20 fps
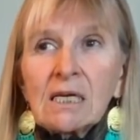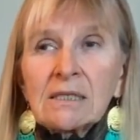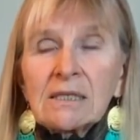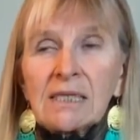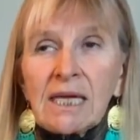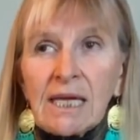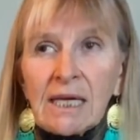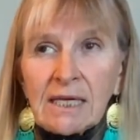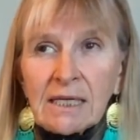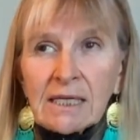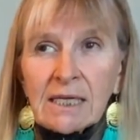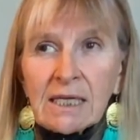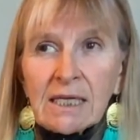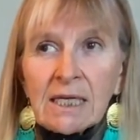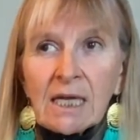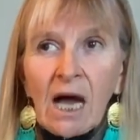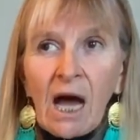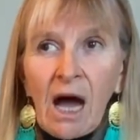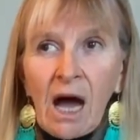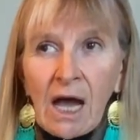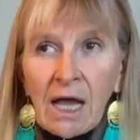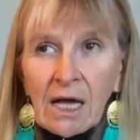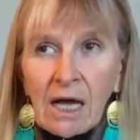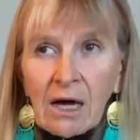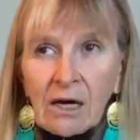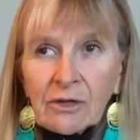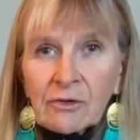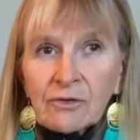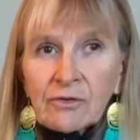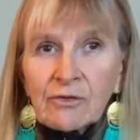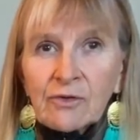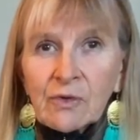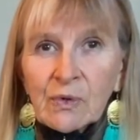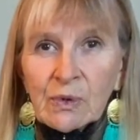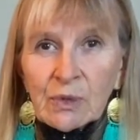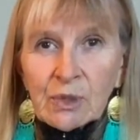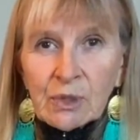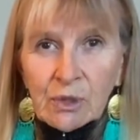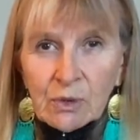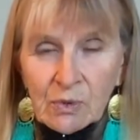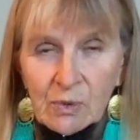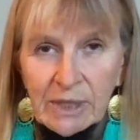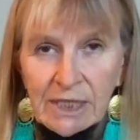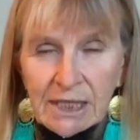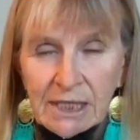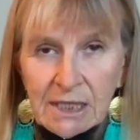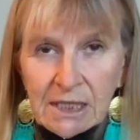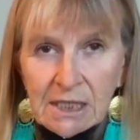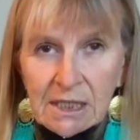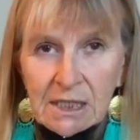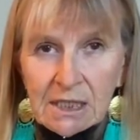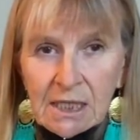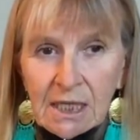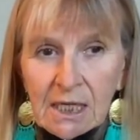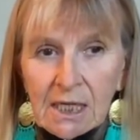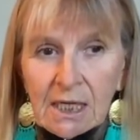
taking Ion for 2 weeks